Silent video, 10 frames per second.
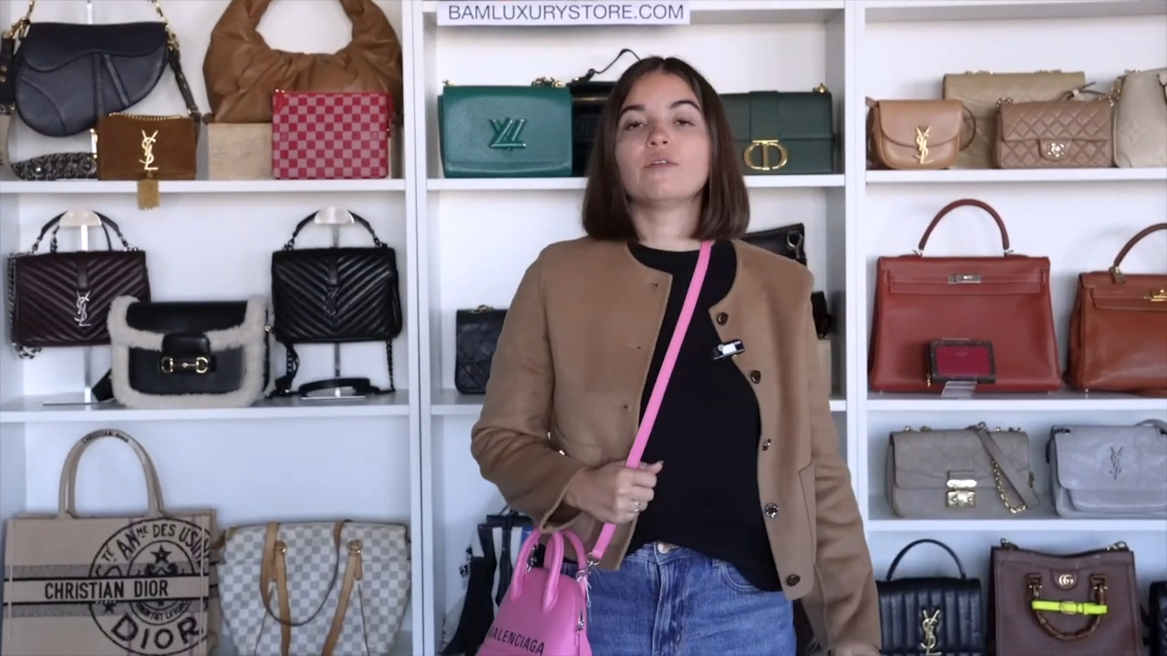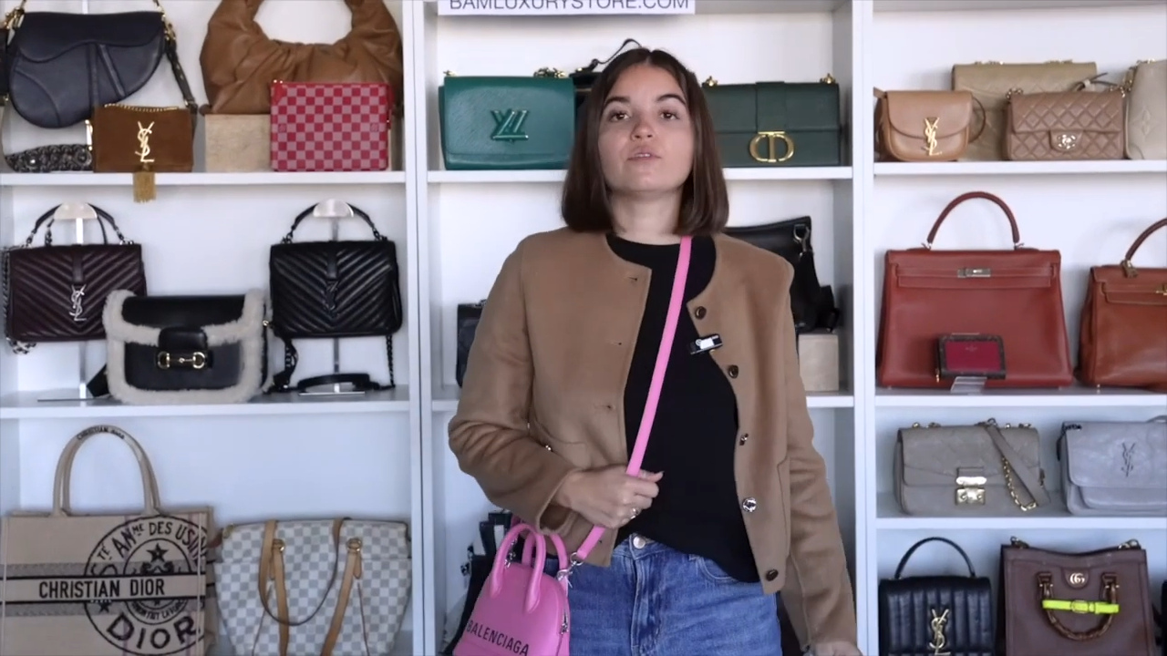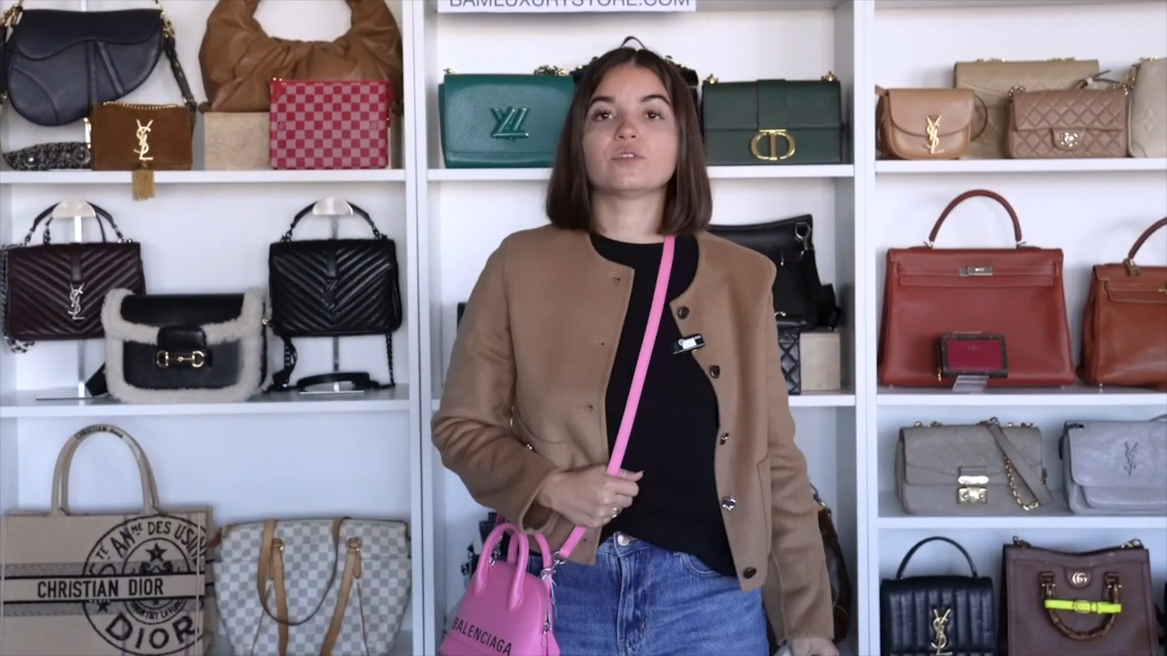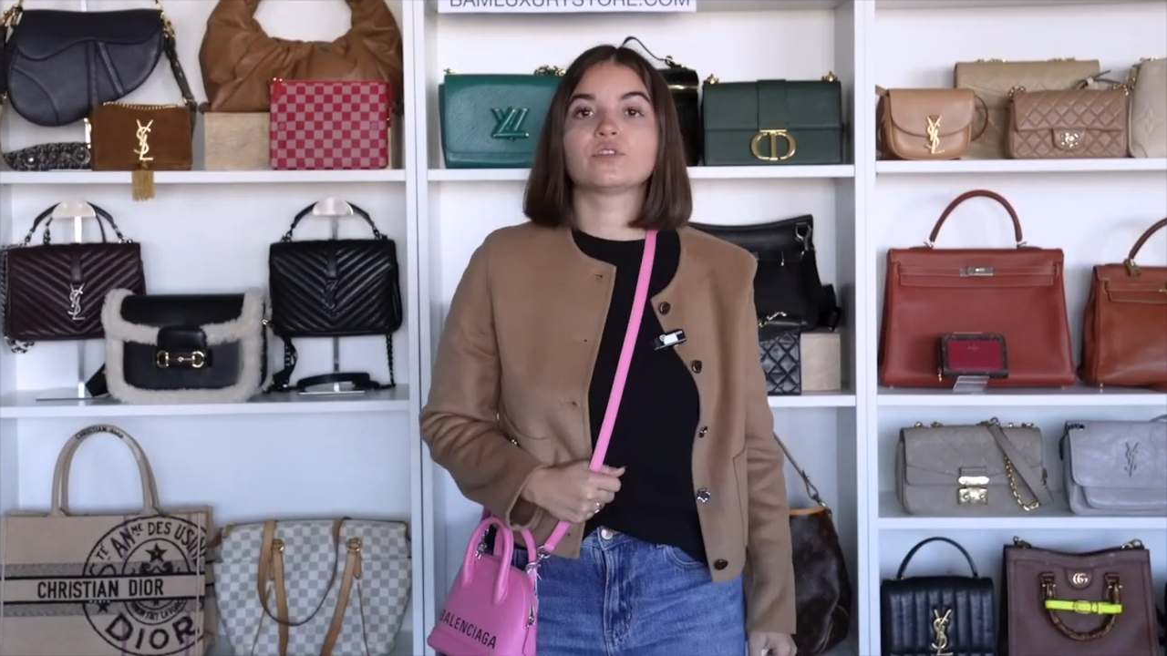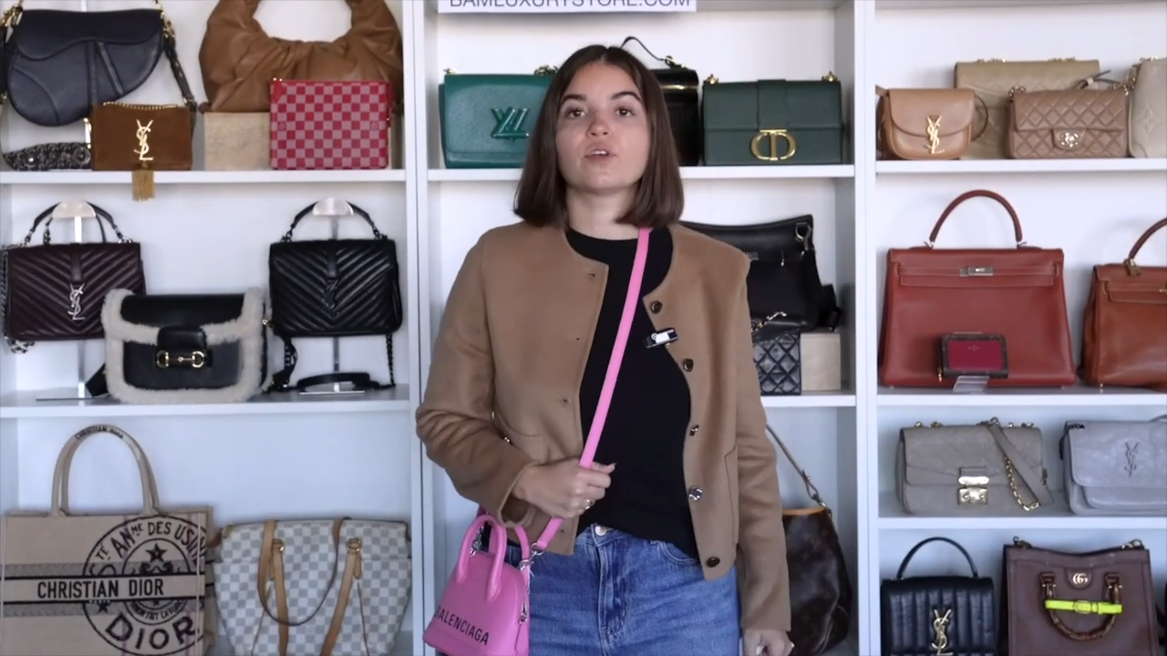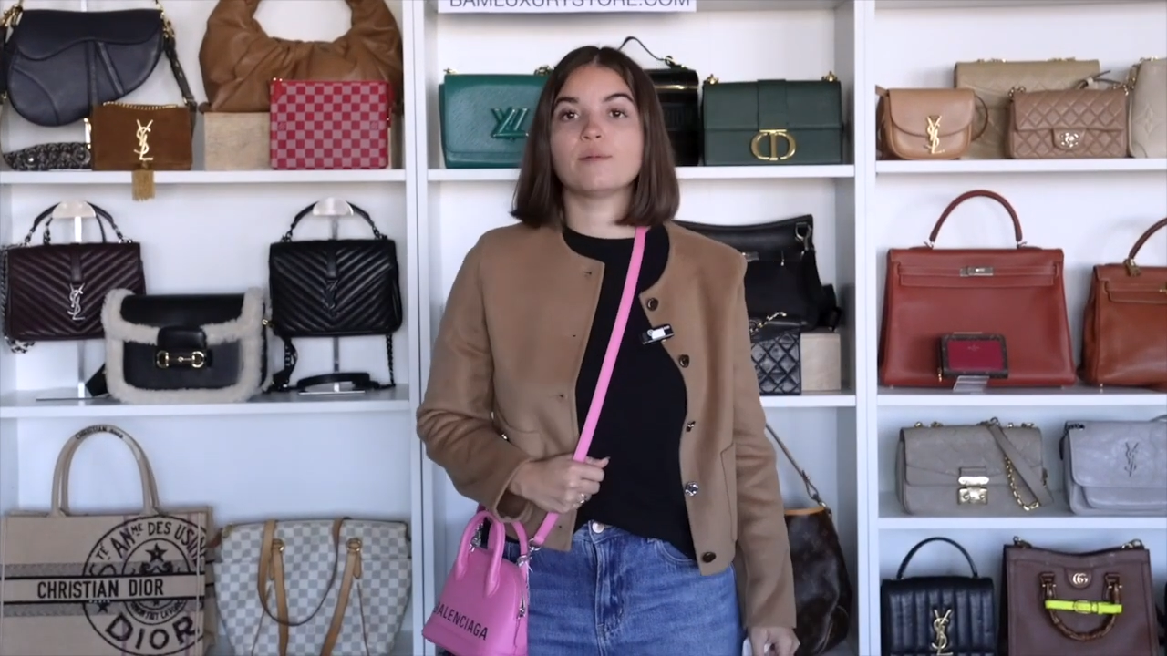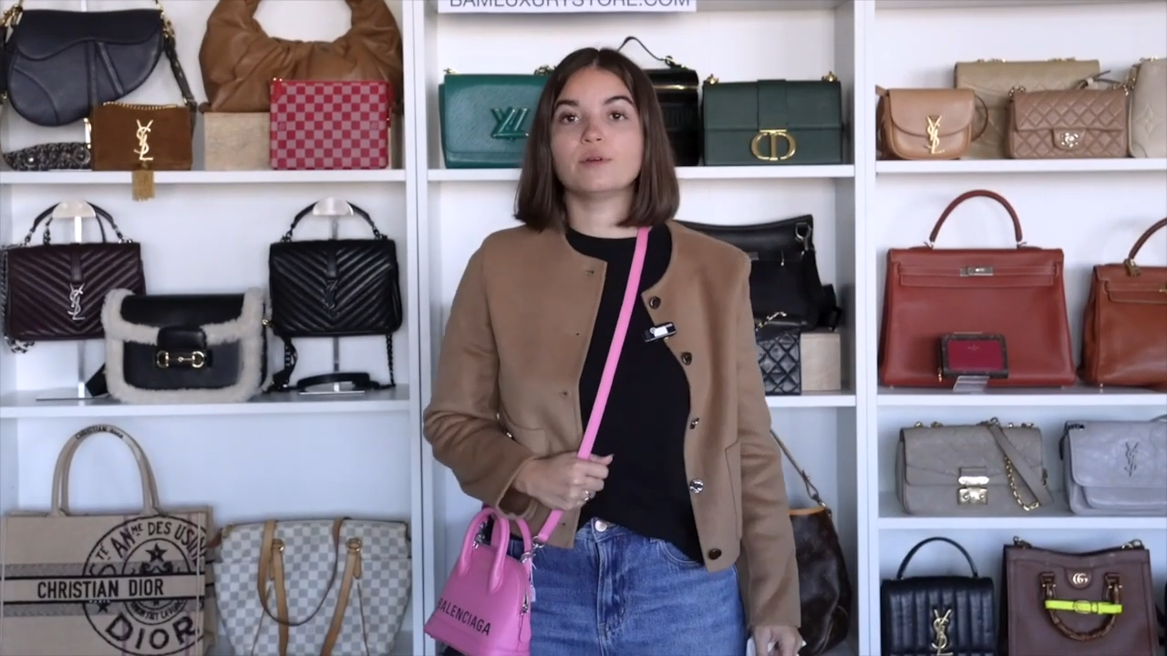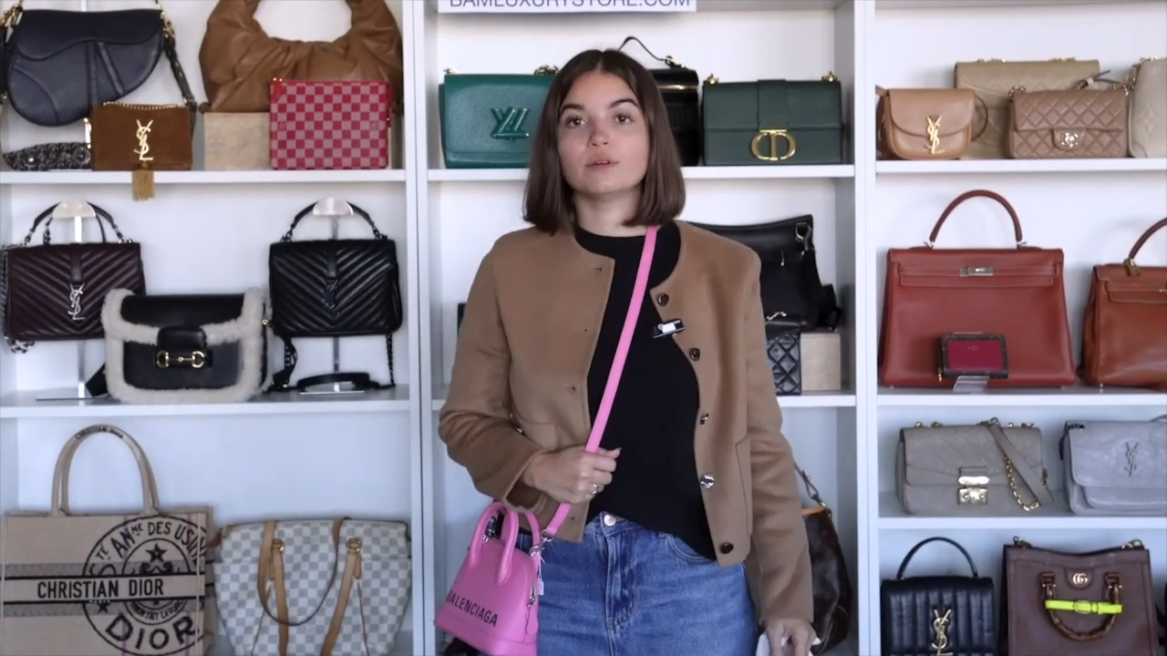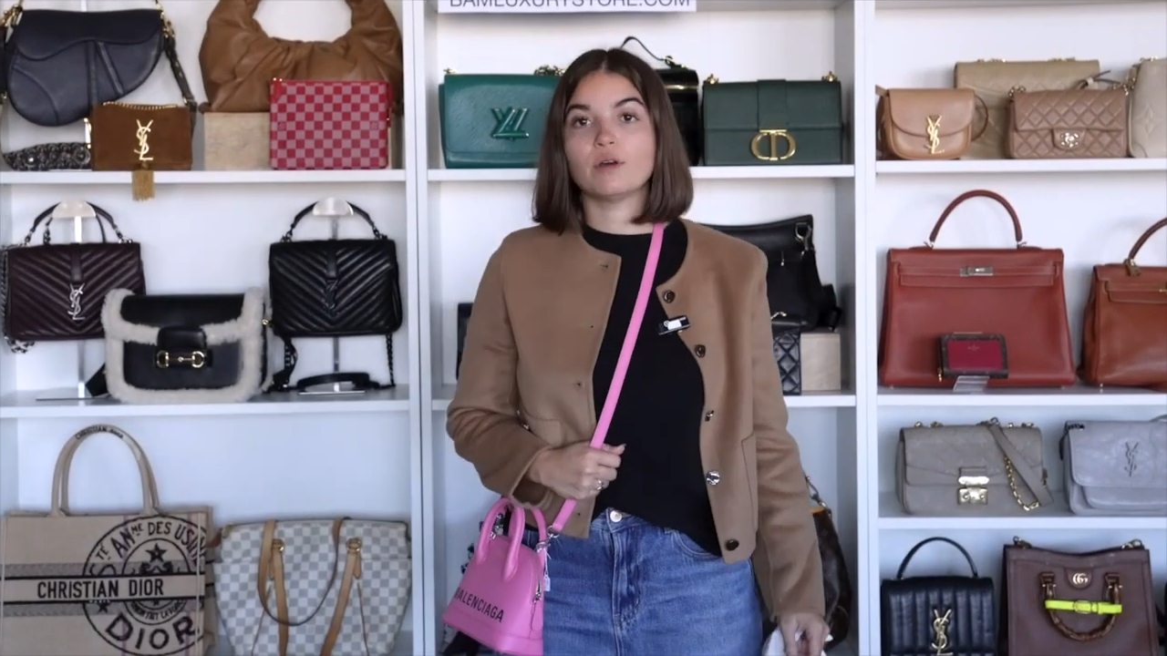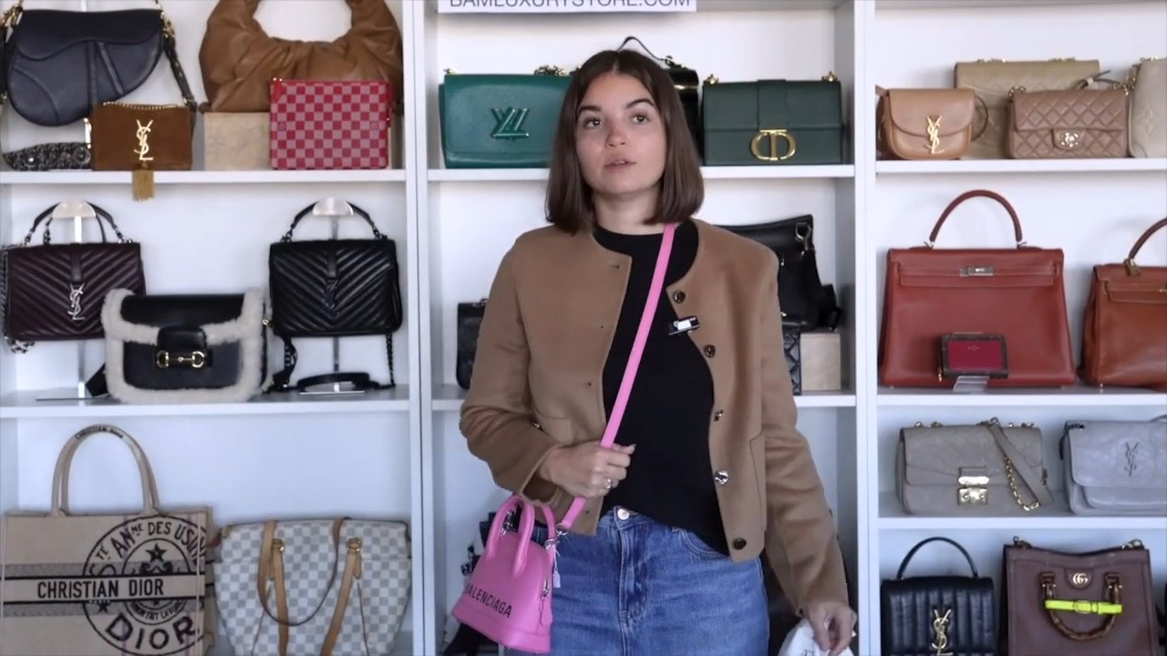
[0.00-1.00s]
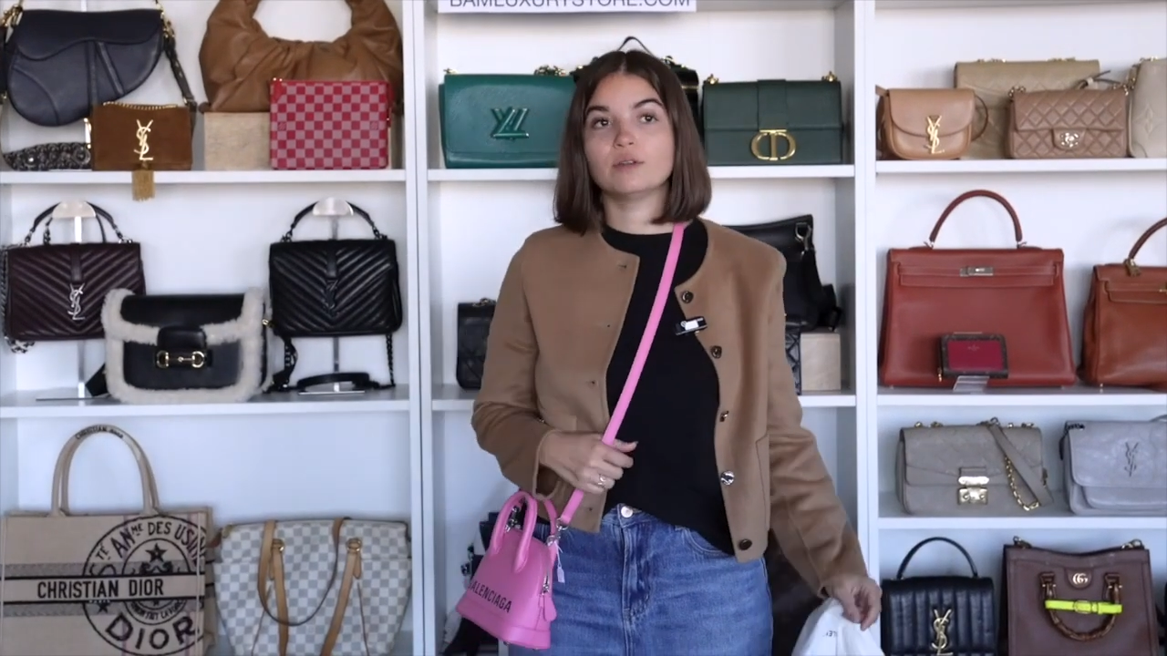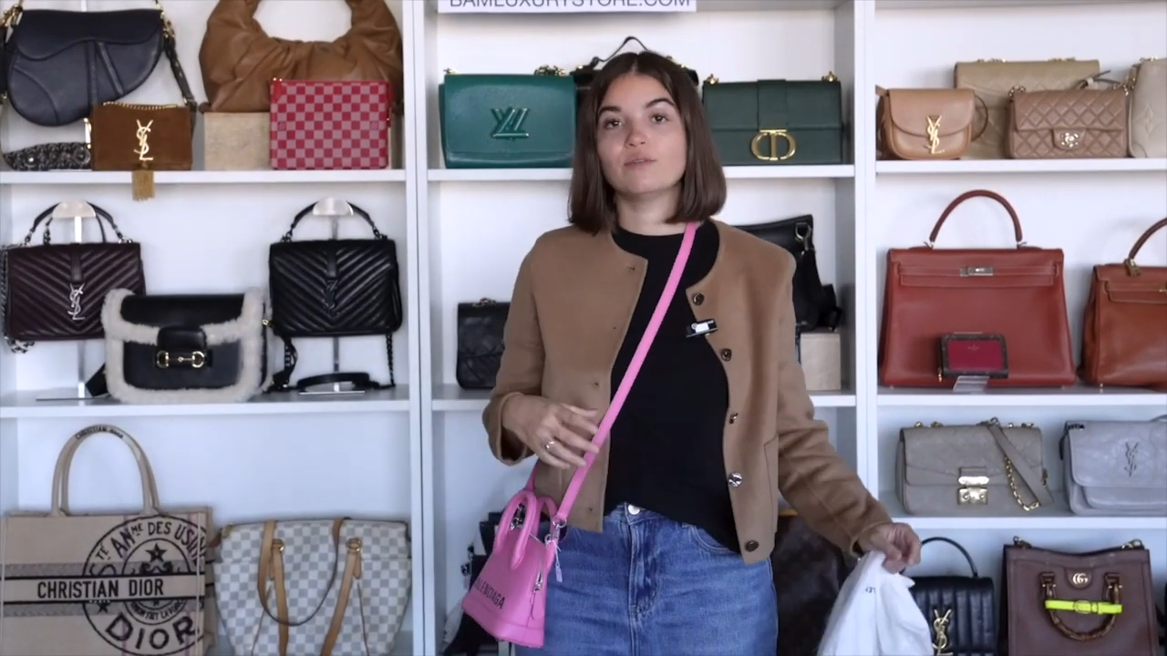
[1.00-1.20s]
for summer on